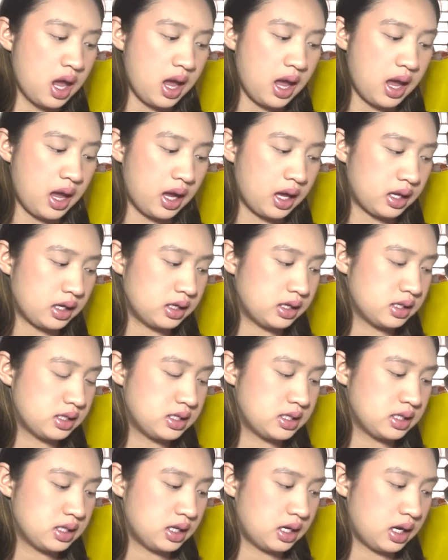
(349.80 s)

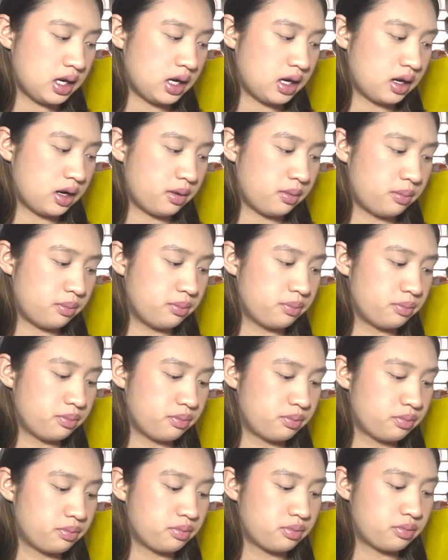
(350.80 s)
And
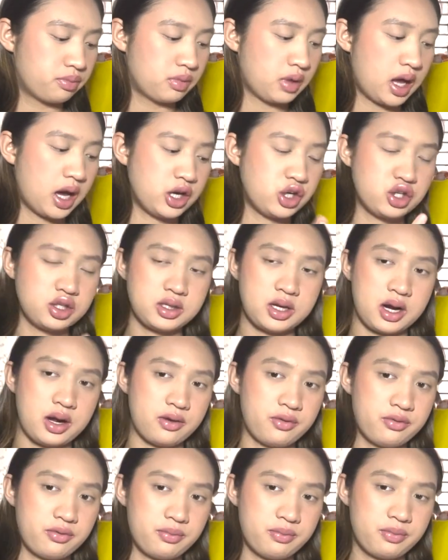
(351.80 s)
I just
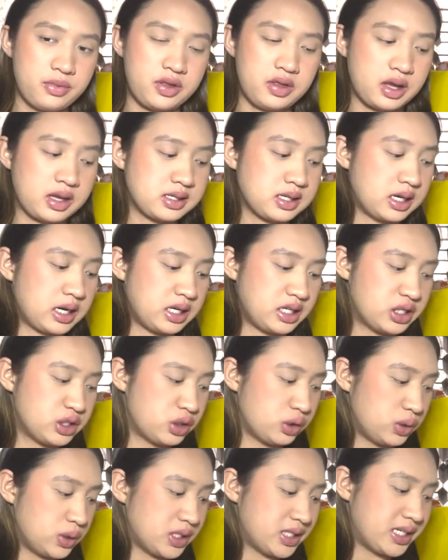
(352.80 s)
have the things I need to
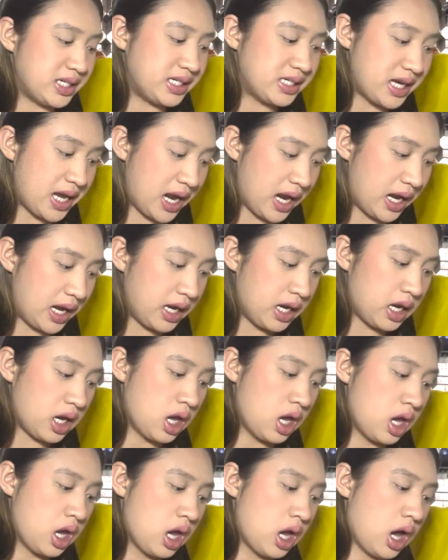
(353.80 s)
do today.
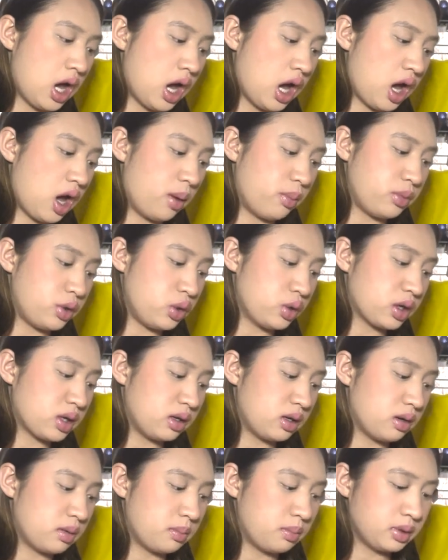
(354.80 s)
You can
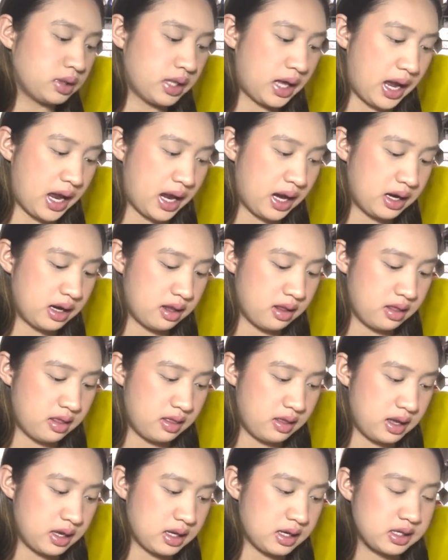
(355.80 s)
plan
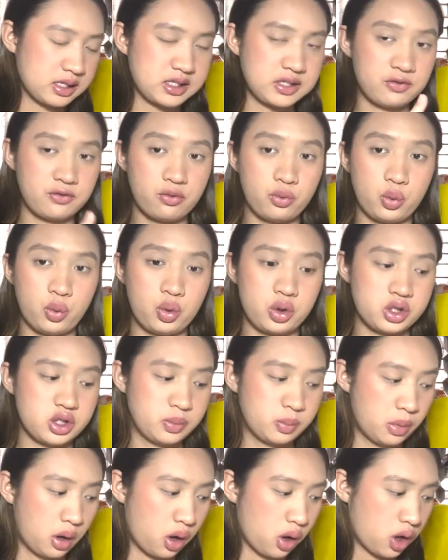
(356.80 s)
things for
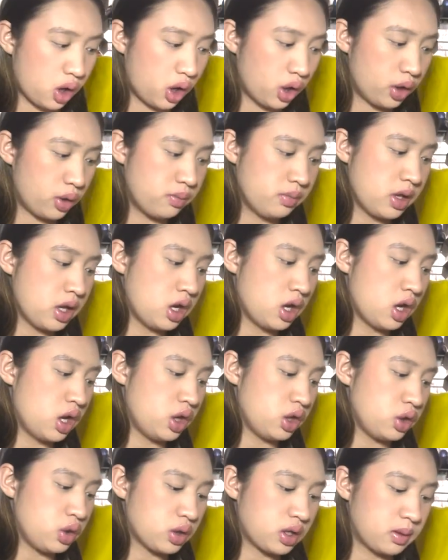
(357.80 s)
tomorrow.
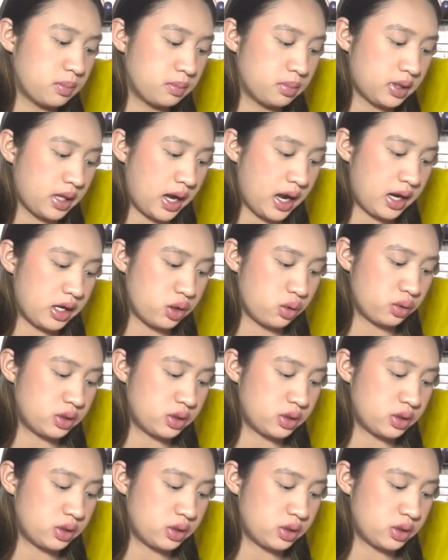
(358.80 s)
You can plan your